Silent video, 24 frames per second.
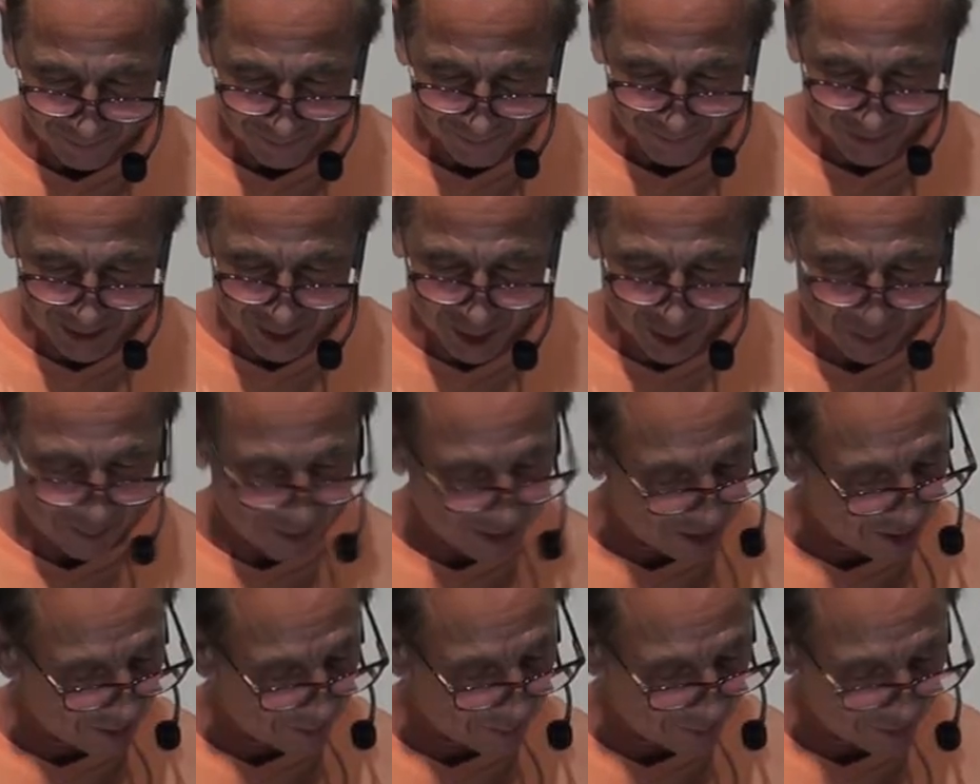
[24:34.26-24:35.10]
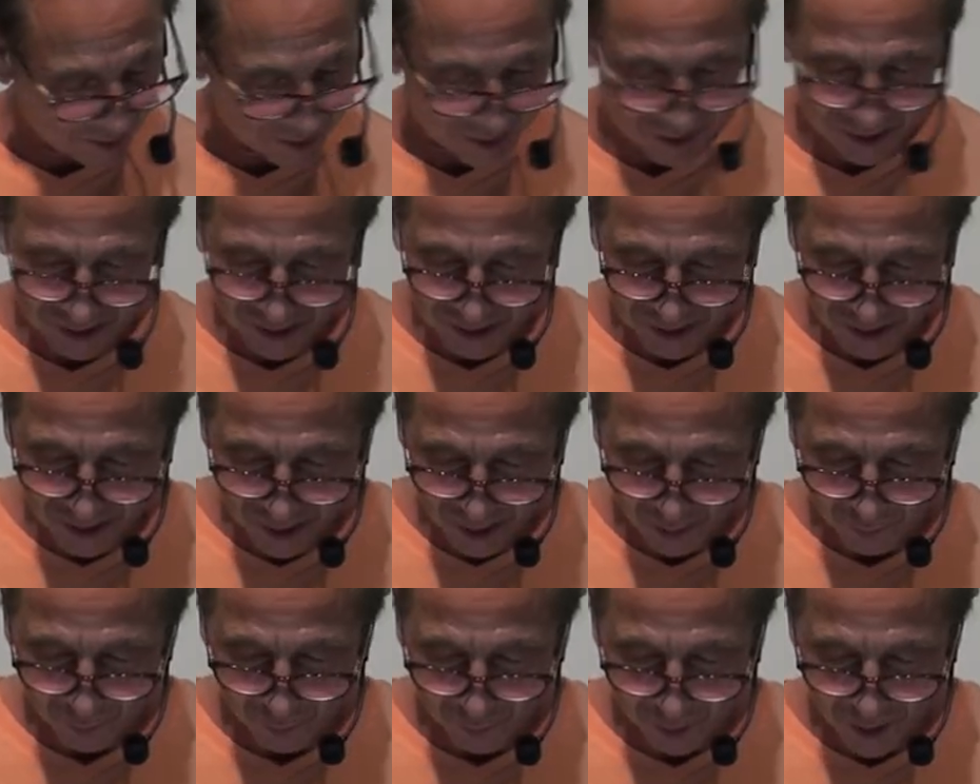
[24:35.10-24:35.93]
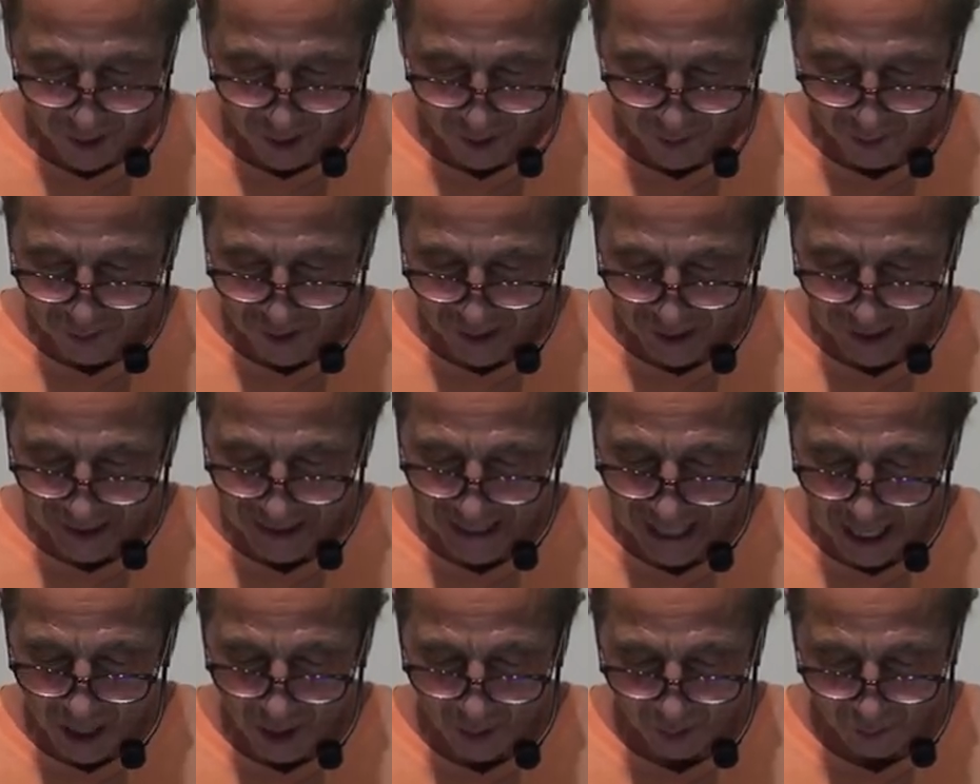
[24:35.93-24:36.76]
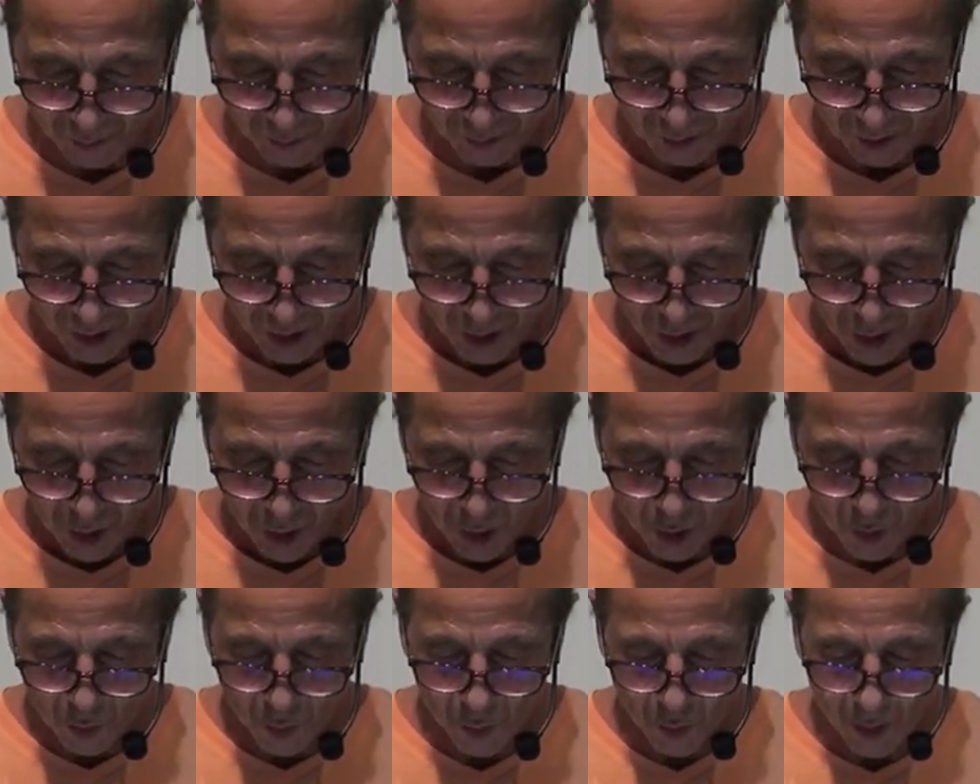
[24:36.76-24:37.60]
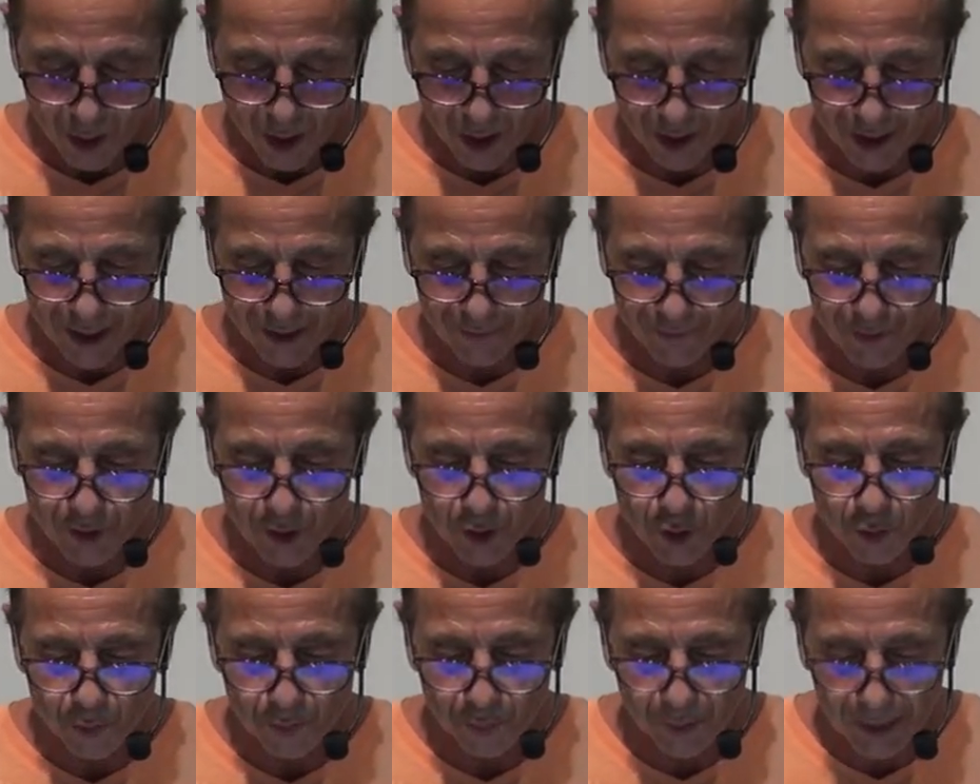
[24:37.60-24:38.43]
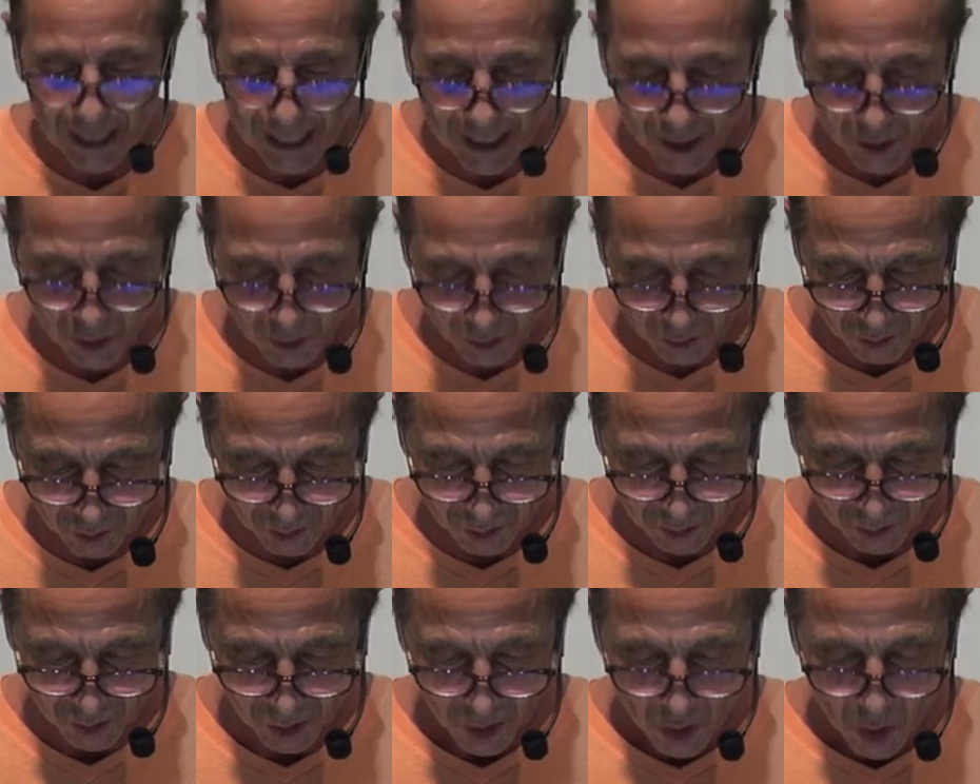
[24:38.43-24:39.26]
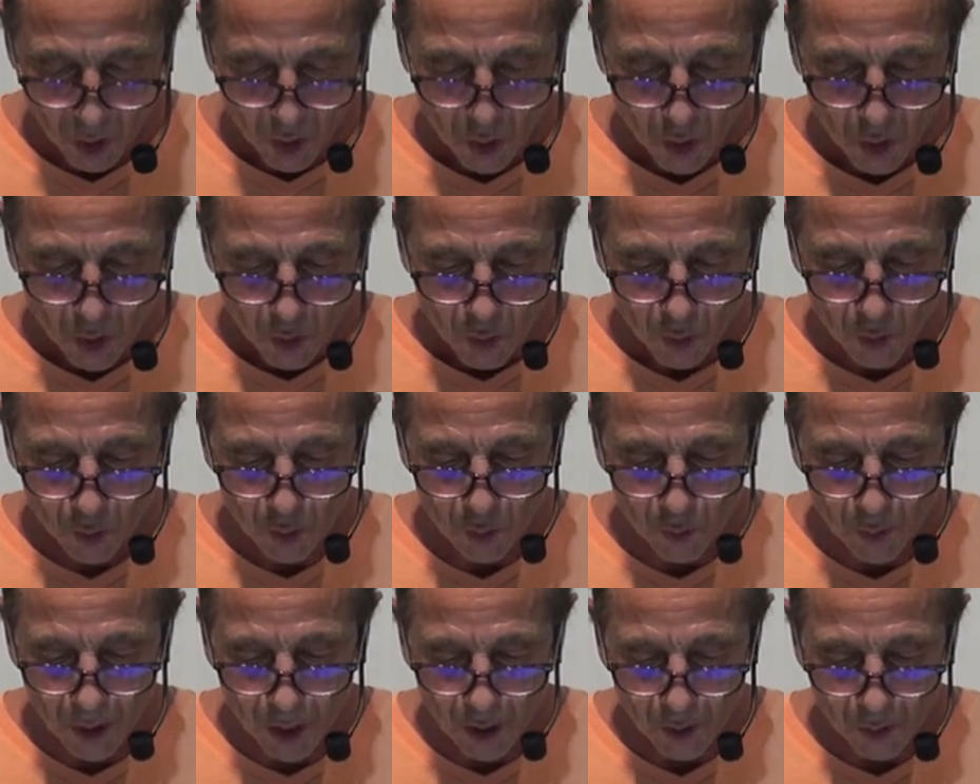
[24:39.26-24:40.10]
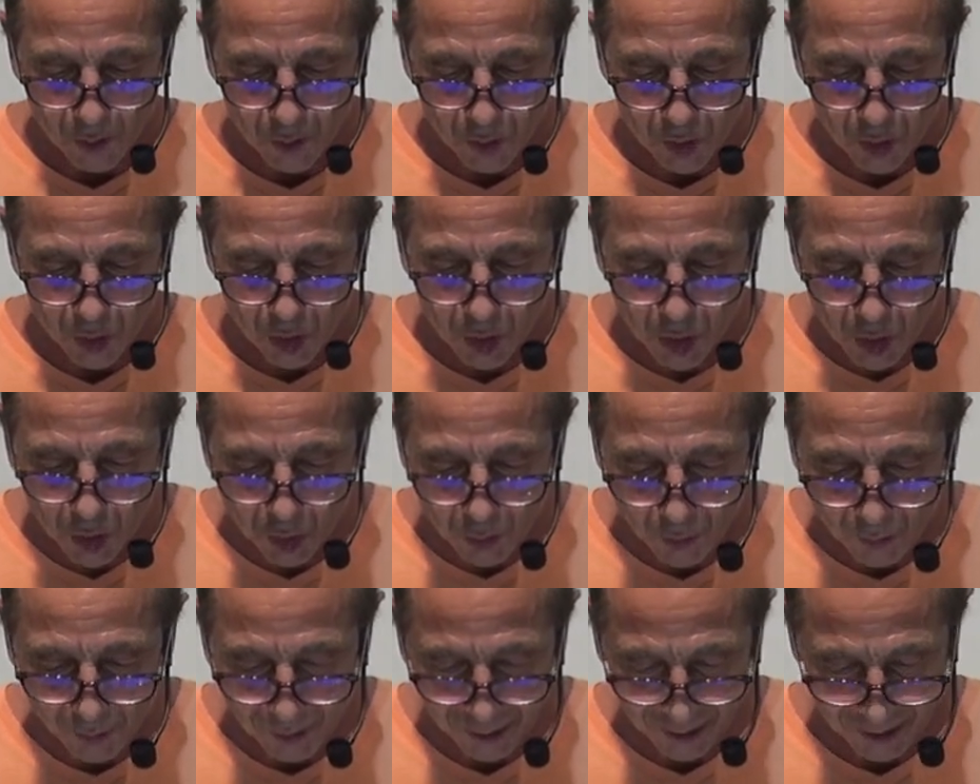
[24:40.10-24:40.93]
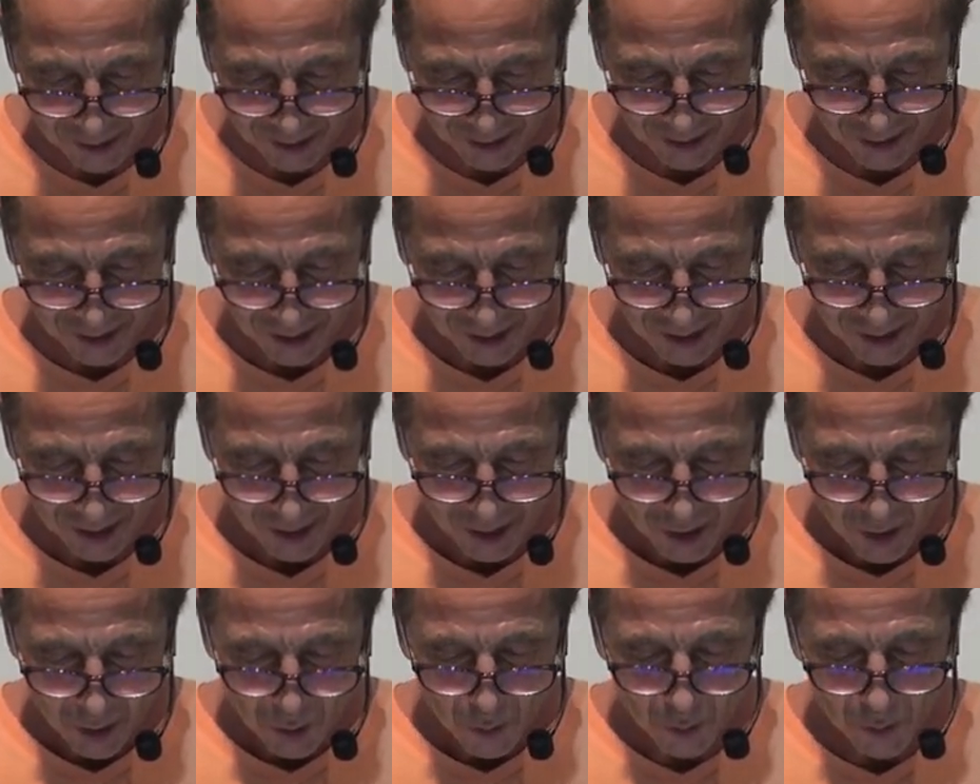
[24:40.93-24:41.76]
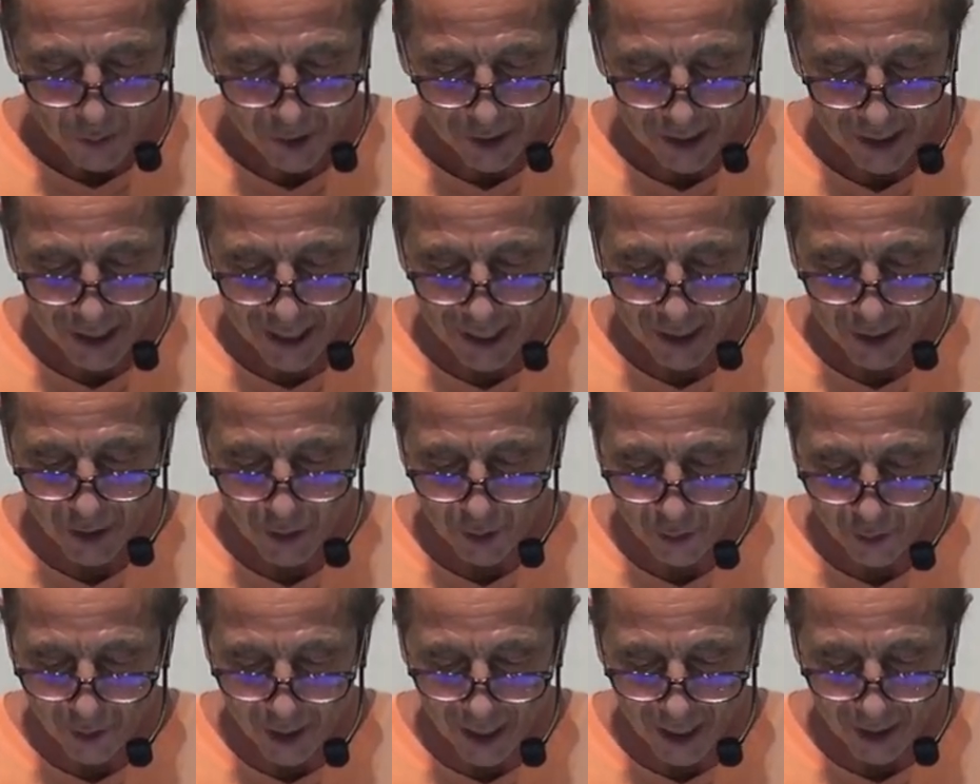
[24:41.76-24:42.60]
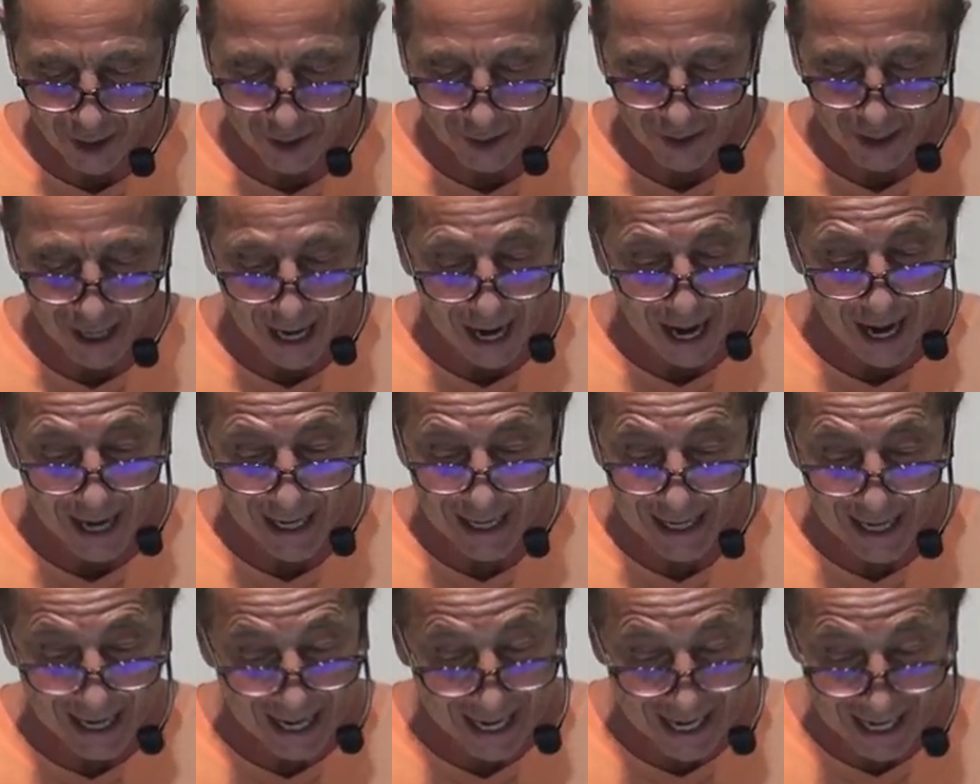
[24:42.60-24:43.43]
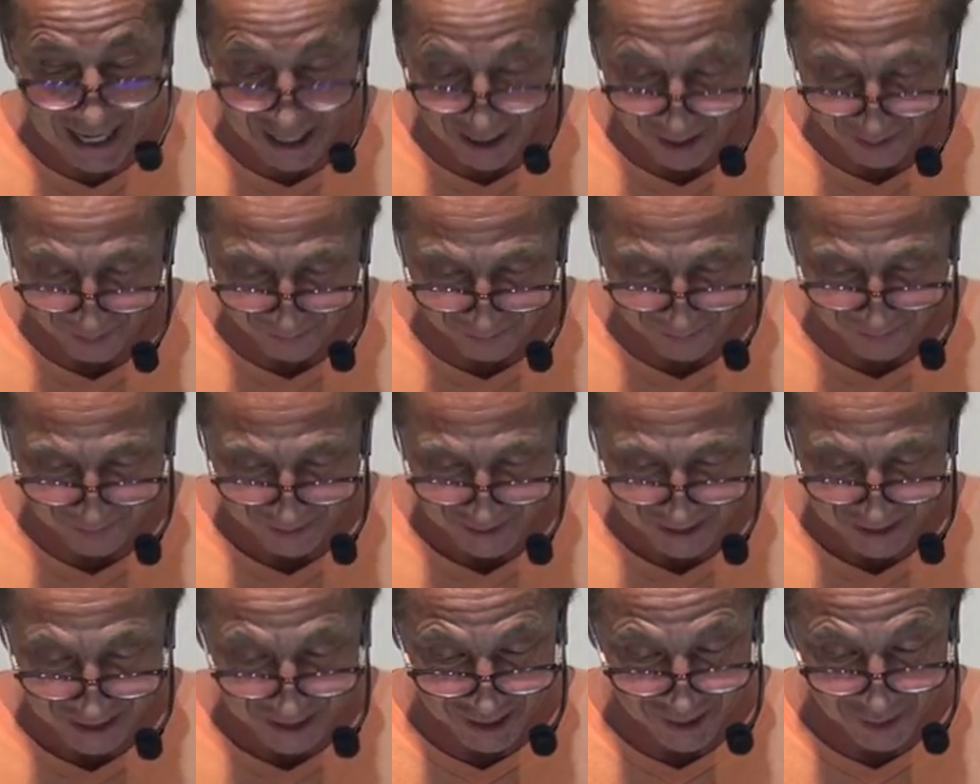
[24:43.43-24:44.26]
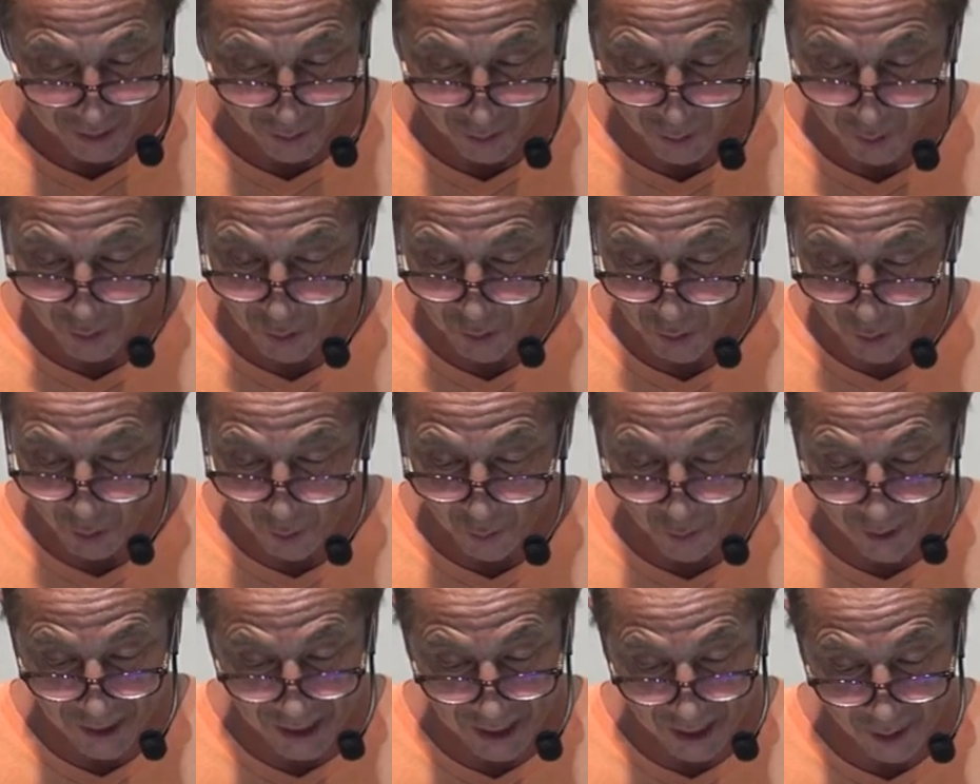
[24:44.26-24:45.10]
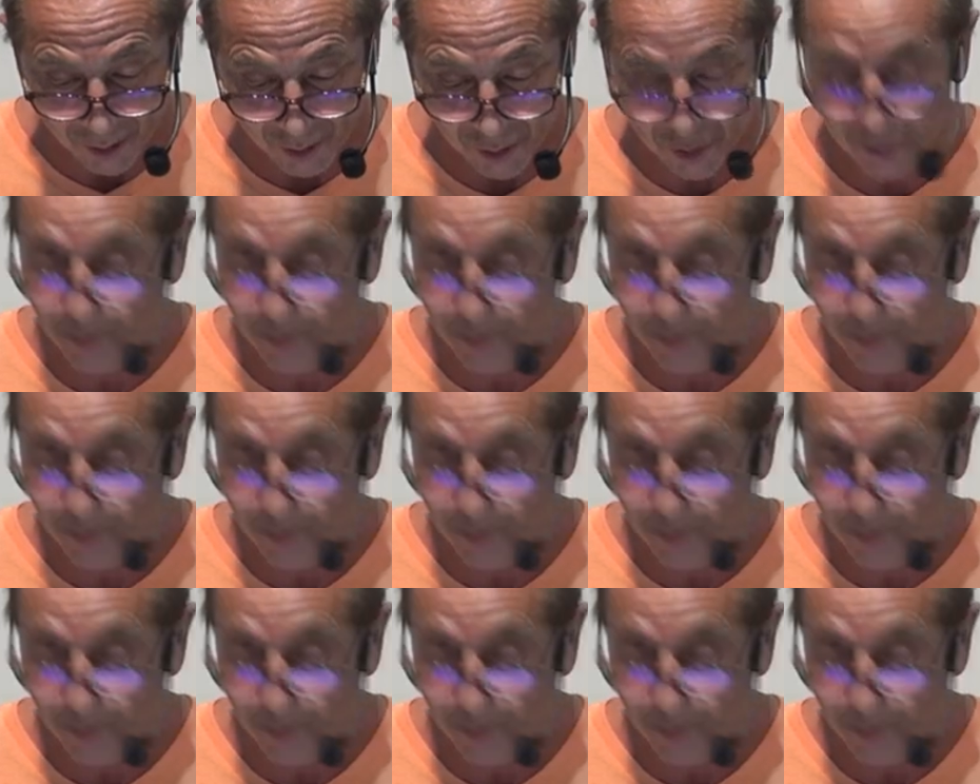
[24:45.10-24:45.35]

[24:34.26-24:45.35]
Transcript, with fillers: Let's speak it, please. Therefore, hear this now, you who are given to pleasures, who dwell securely, who say in your heart, I am, and there is no one else